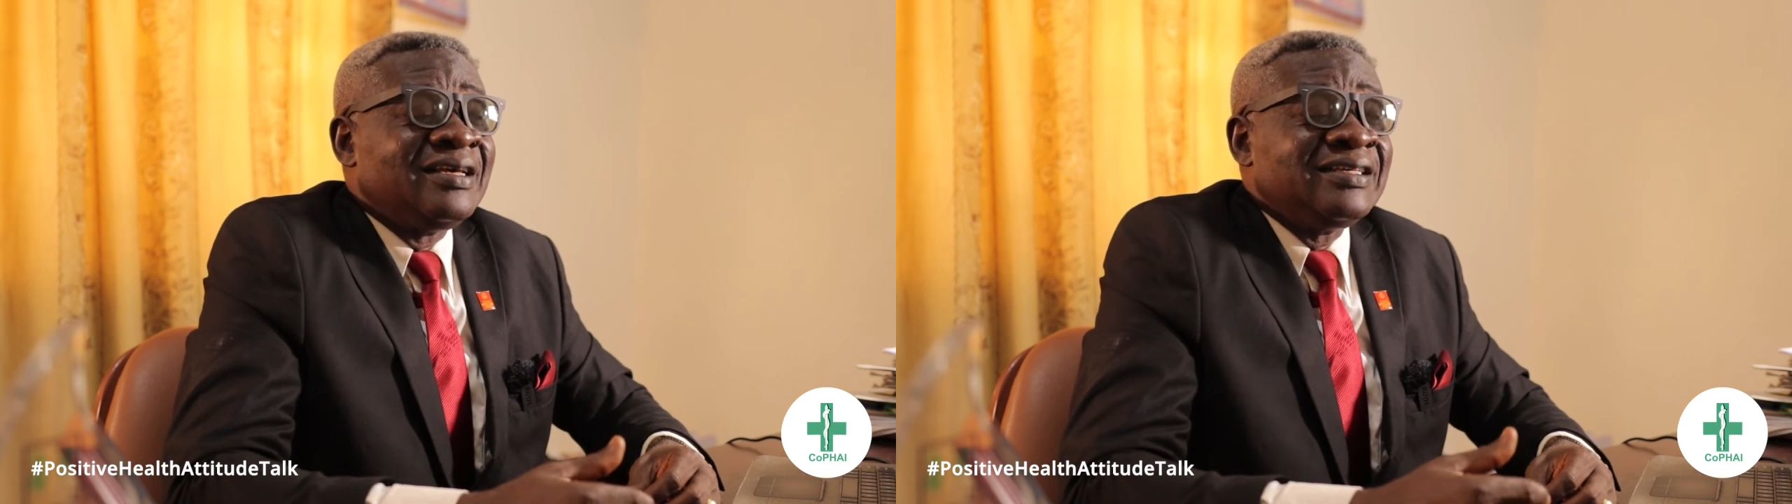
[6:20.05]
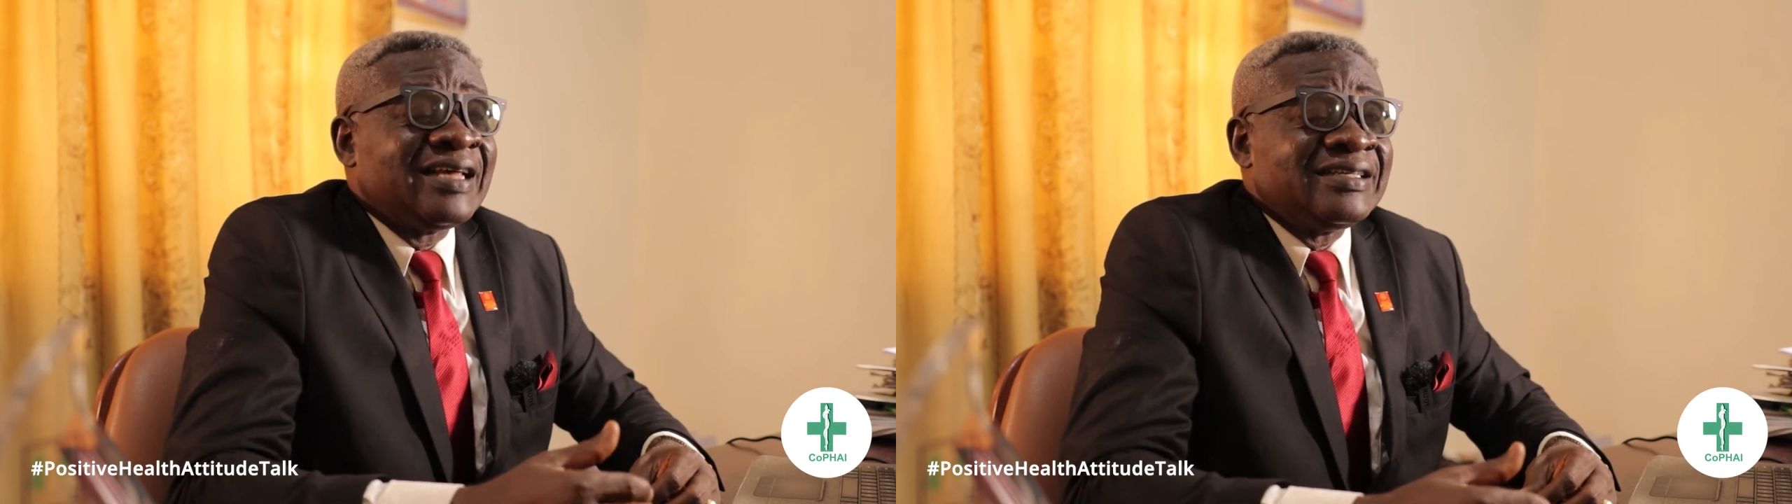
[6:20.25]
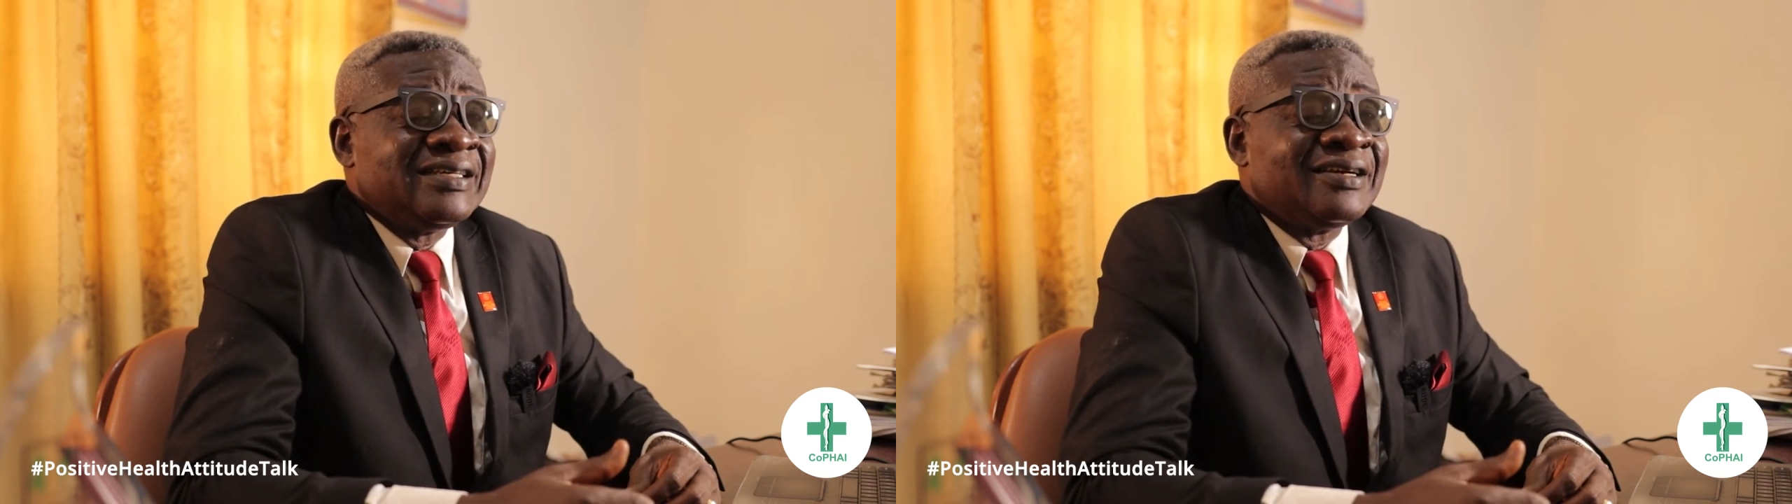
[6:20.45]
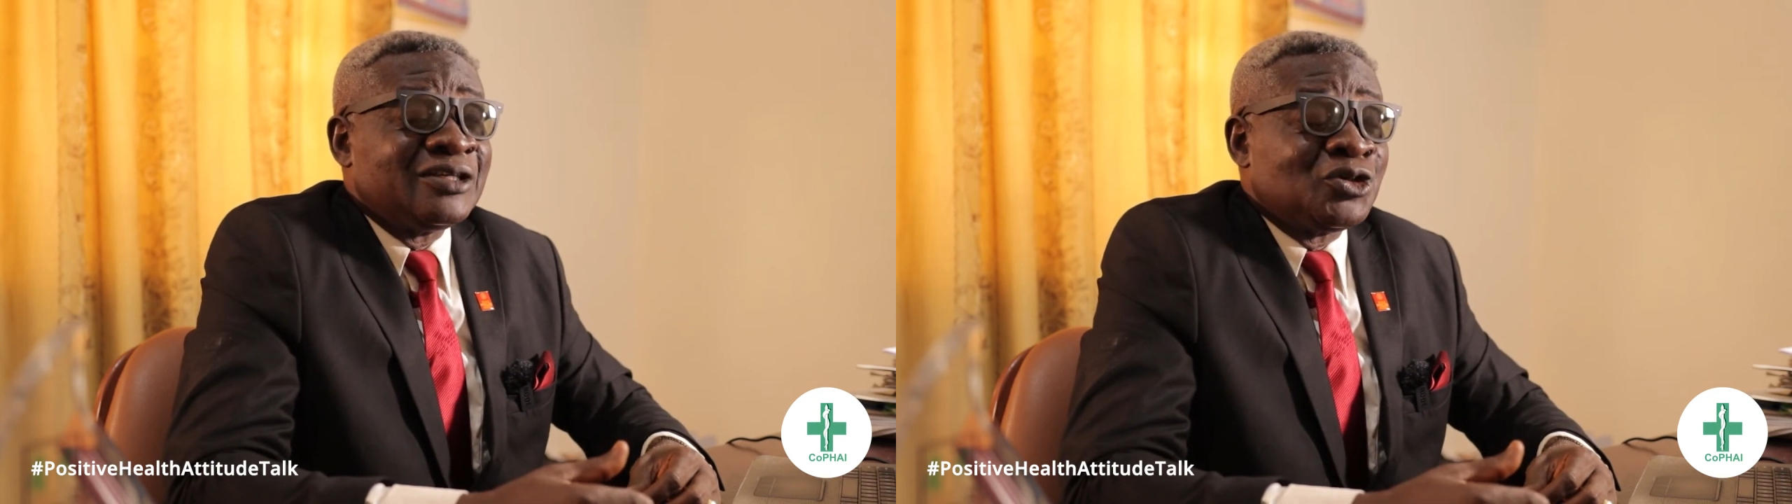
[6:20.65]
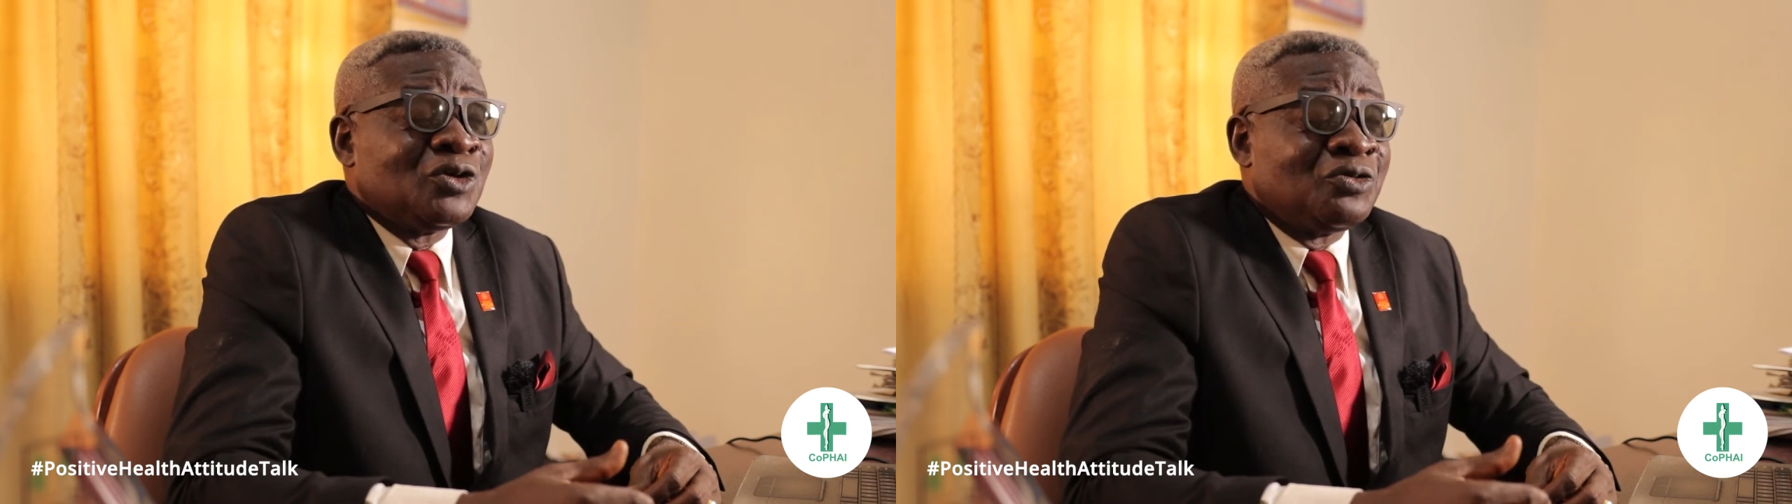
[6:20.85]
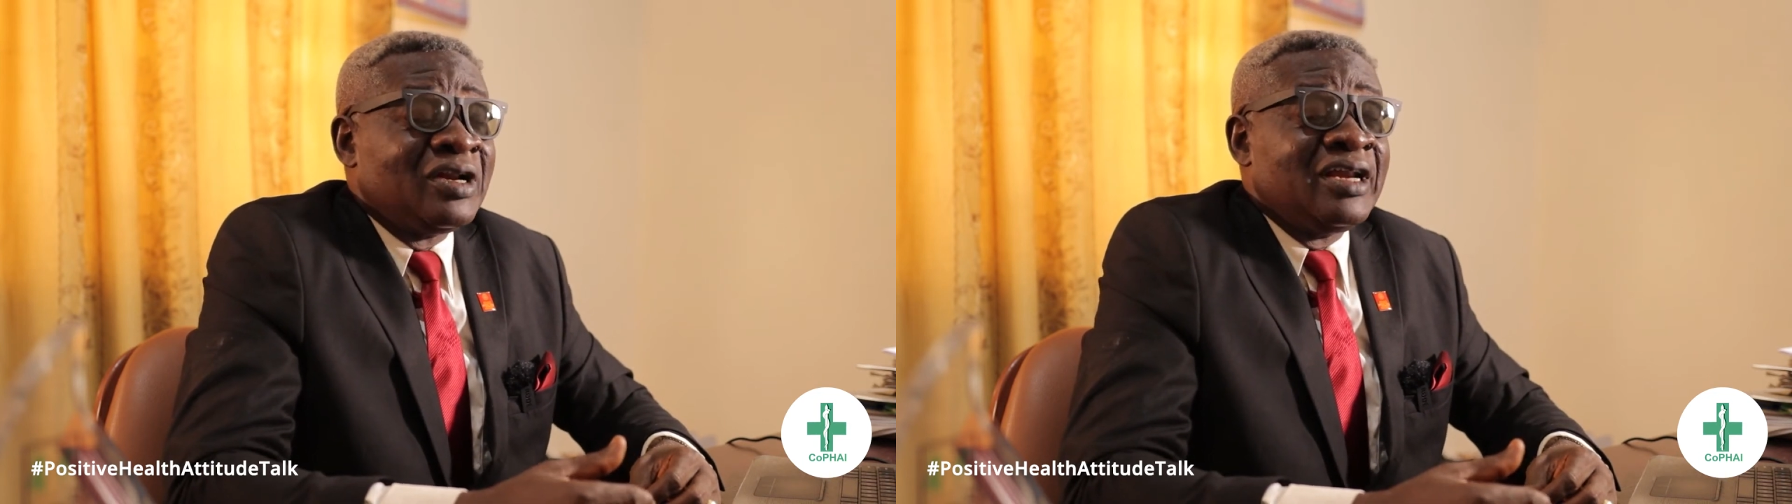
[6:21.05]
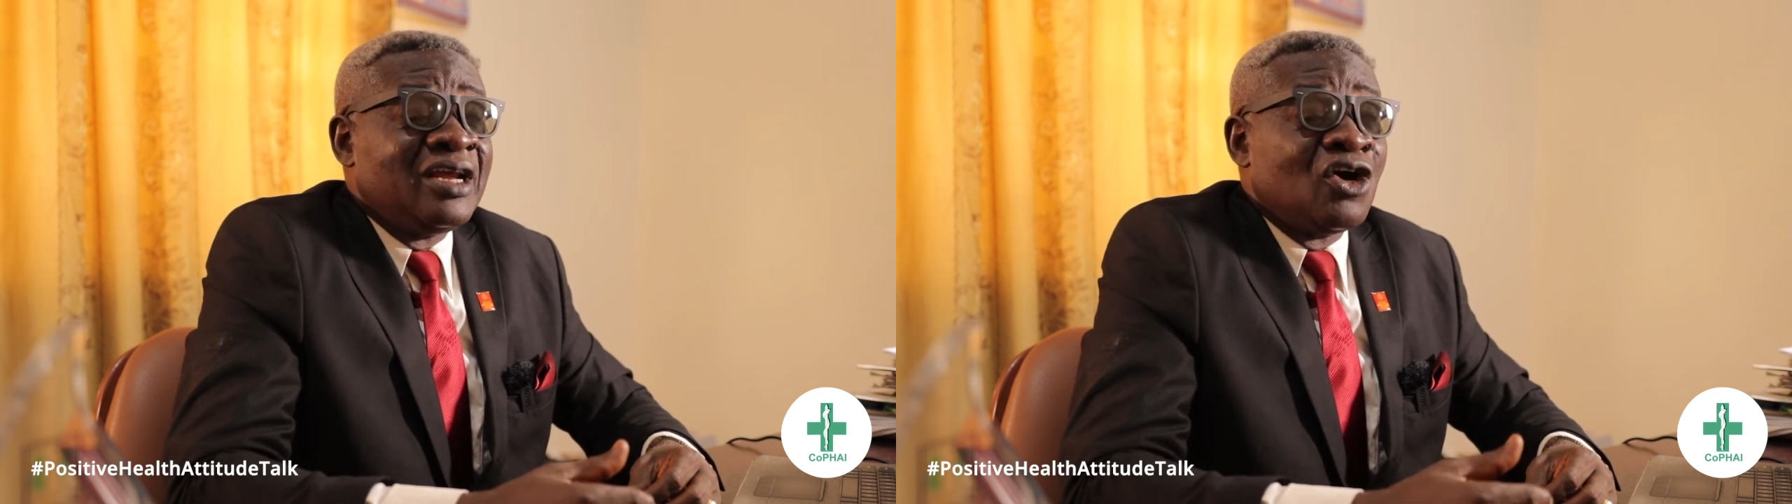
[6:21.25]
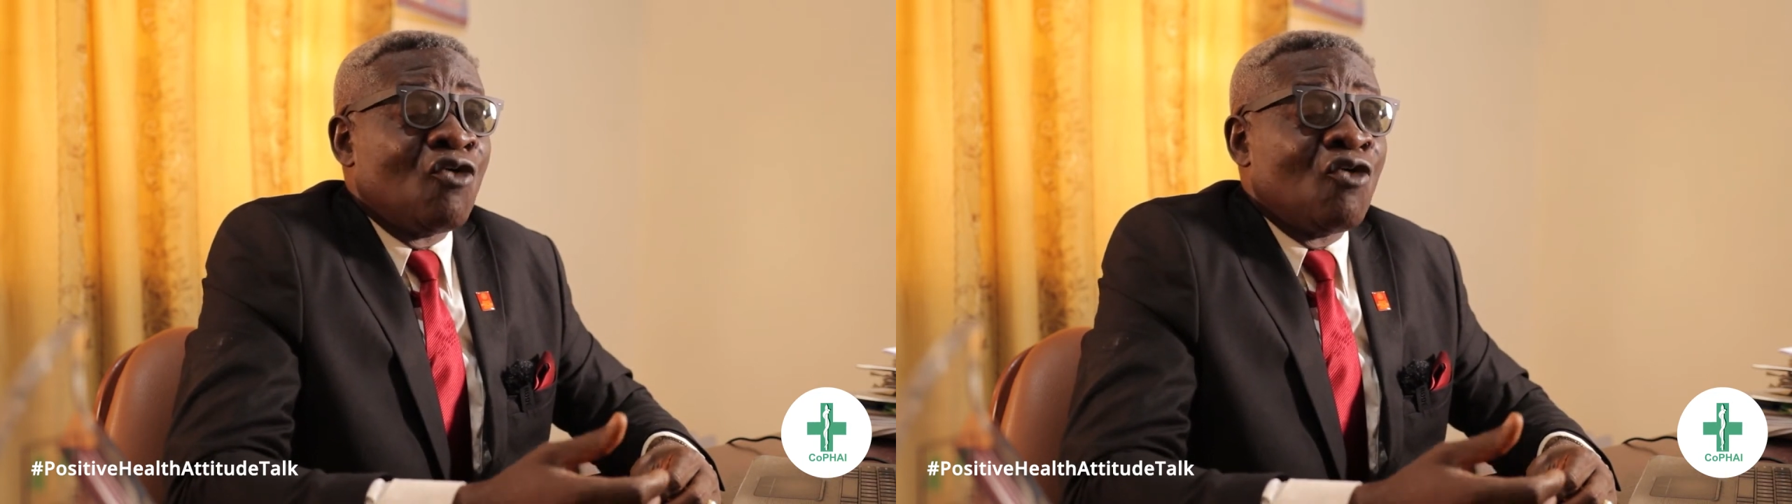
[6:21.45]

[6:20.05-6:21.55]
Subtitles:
is as a result really